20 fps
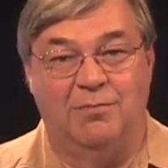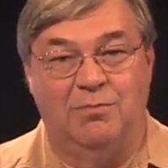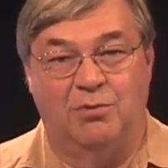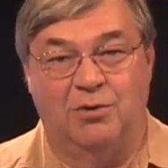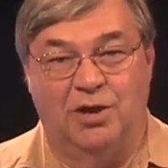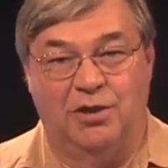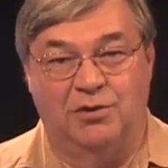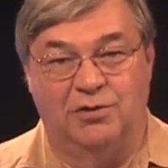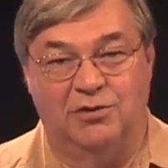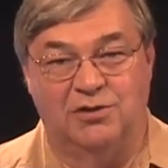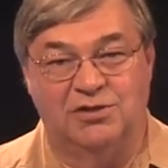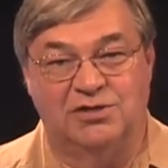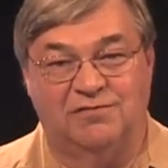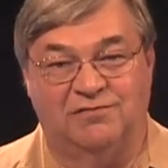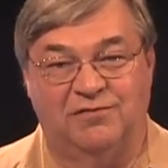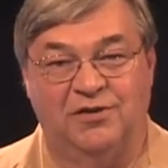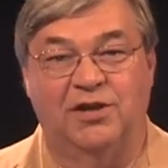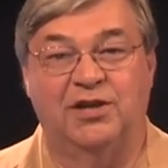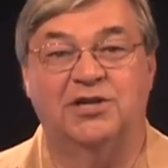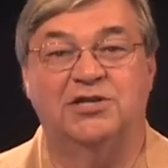brothers
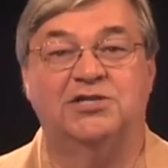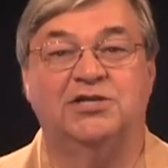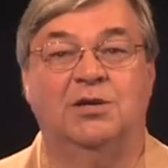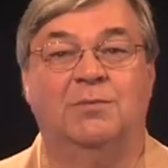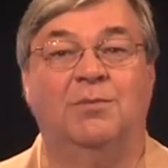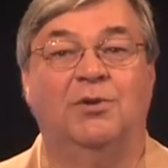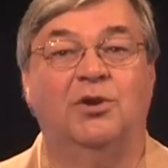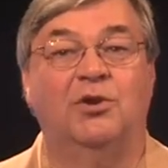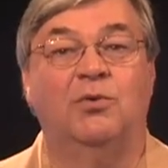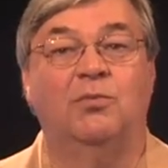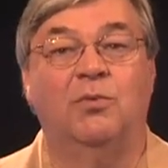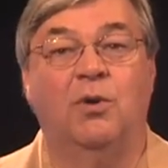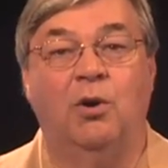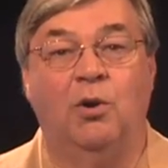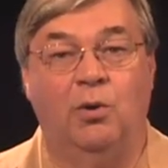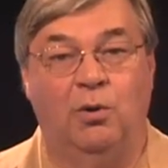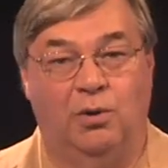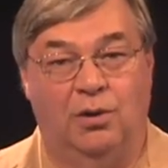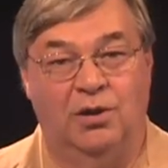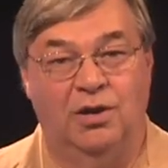fill a similar
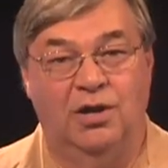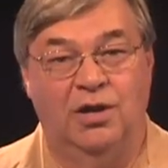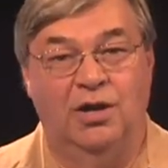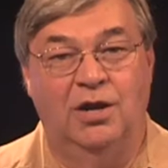role.